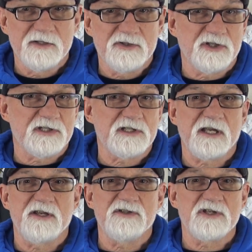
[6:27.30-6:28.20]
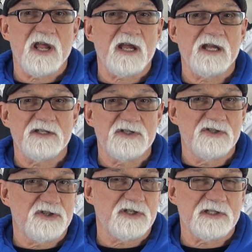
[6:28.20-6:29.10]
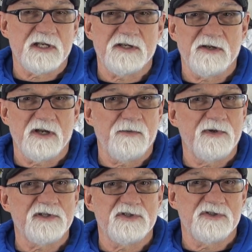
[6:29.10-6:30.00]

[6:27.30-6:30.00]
Just like your jackets, just like your helmets,